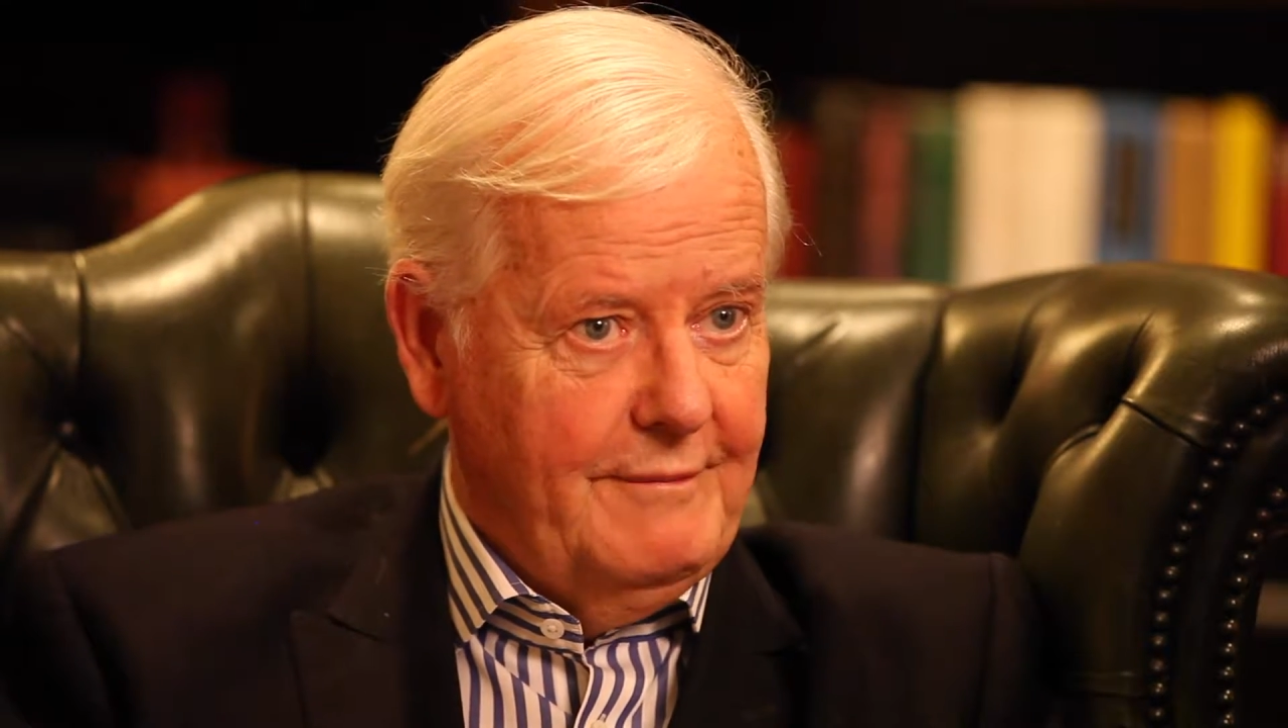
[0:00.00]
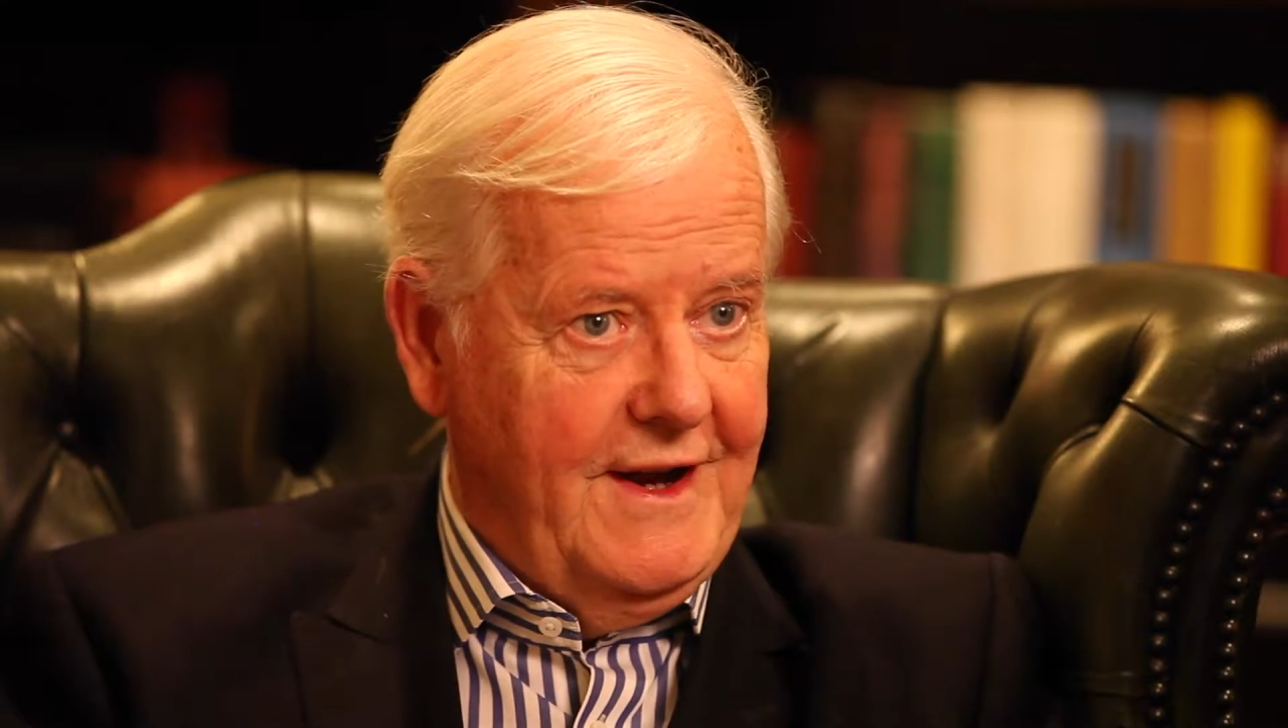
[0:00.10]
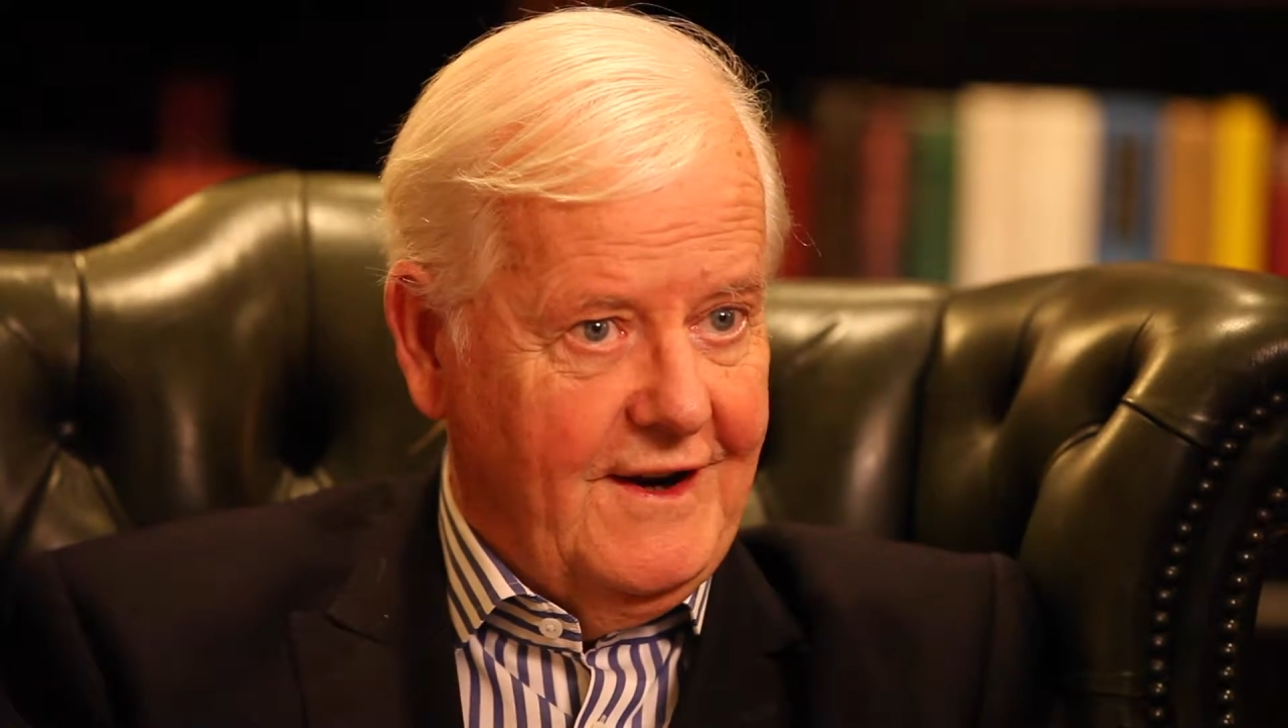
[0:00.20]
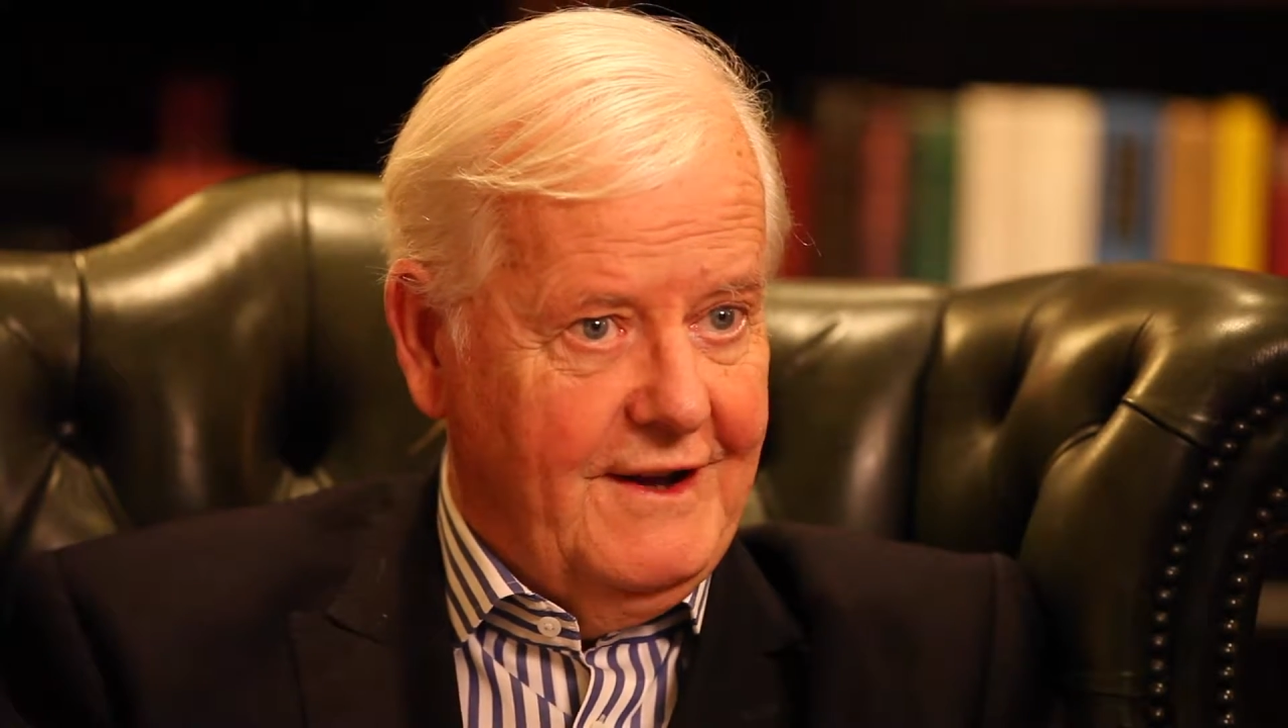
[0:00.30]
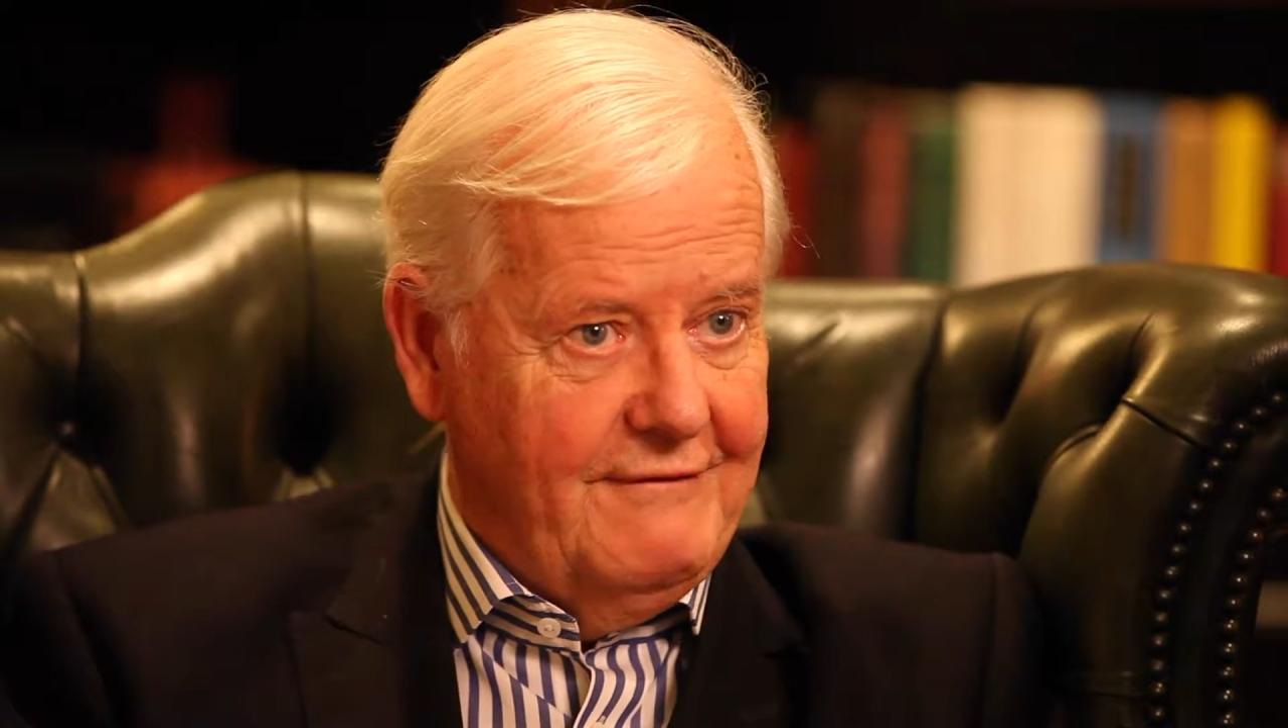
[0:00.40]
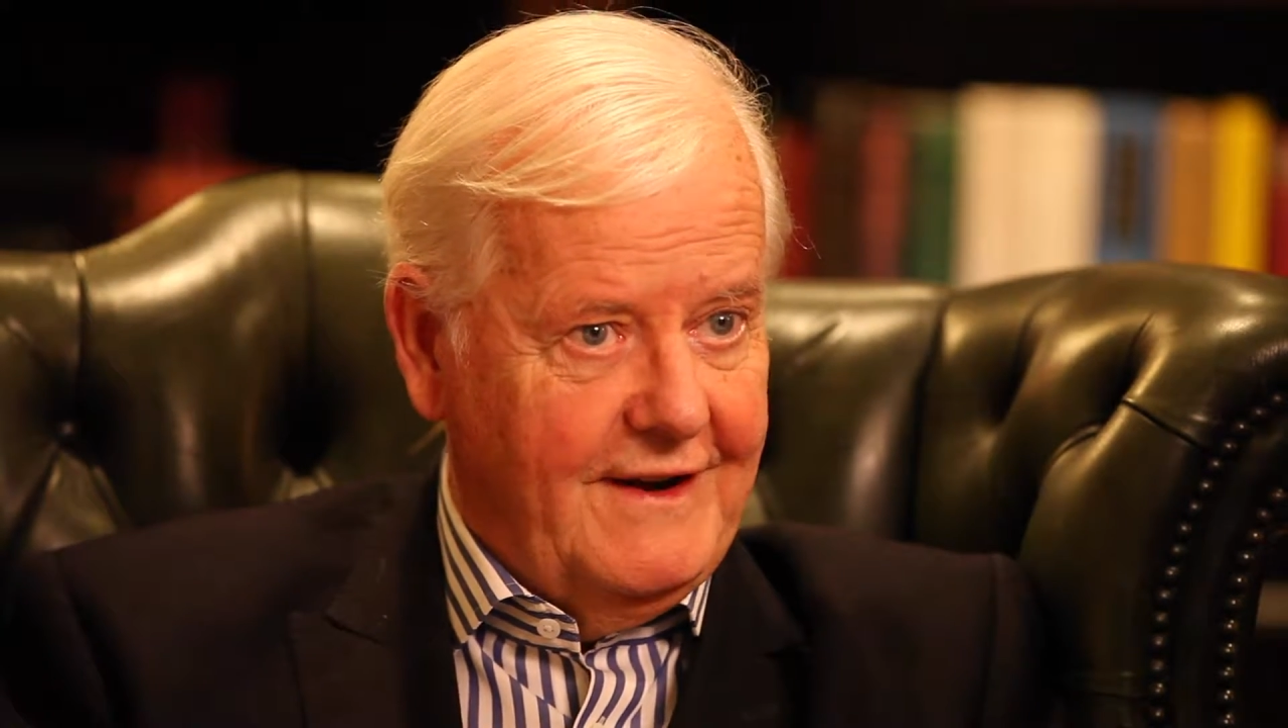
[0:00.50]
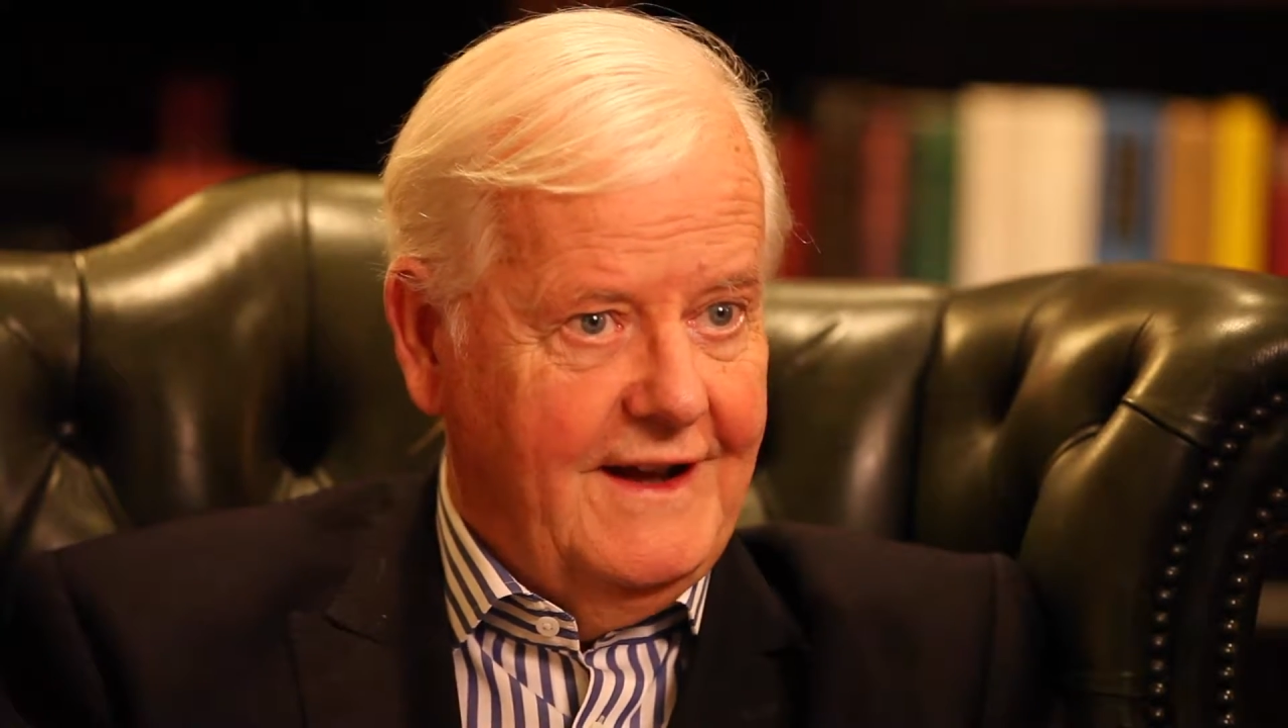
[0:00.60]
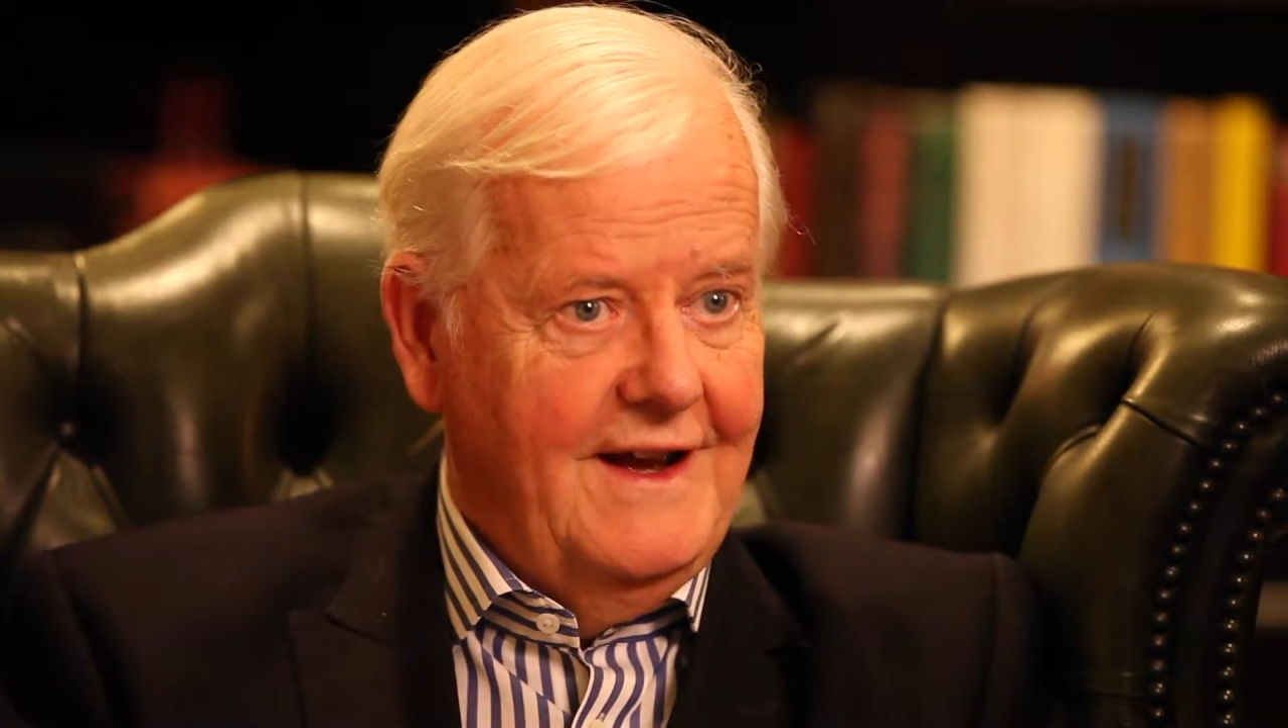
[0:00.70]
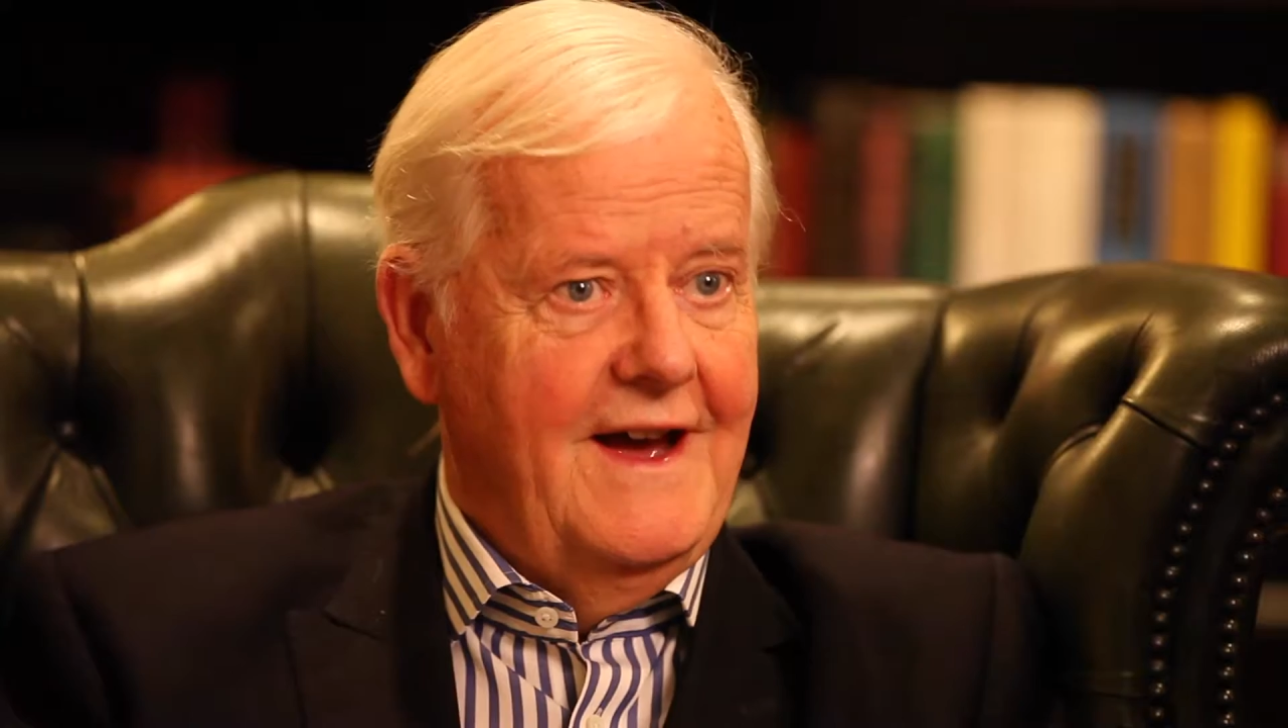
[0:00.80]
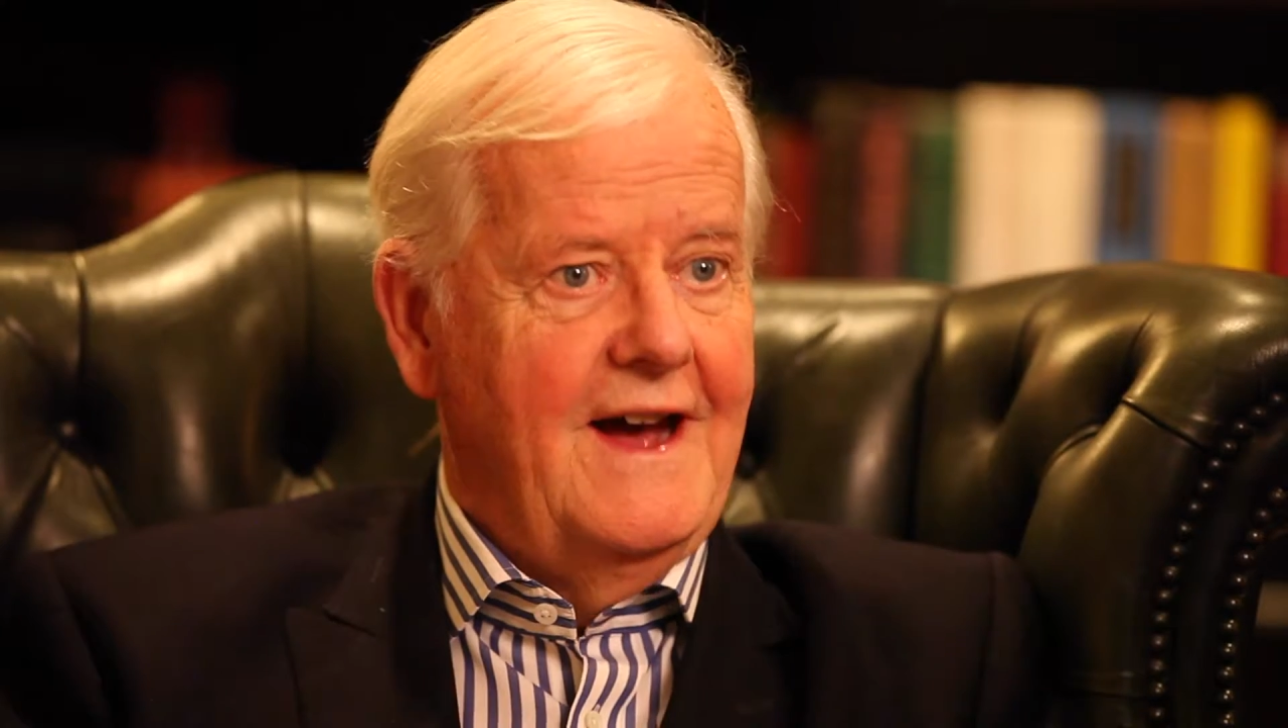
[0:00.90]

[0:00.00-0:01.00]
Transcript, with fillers: made a living,